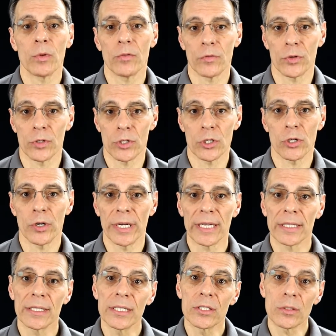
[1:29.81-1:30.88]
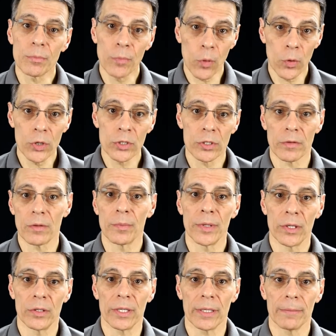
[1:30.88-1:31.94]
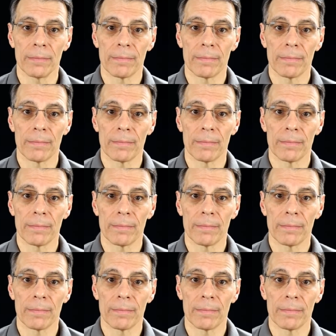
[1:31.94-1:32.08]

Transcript: for insuring at least a portion of the building.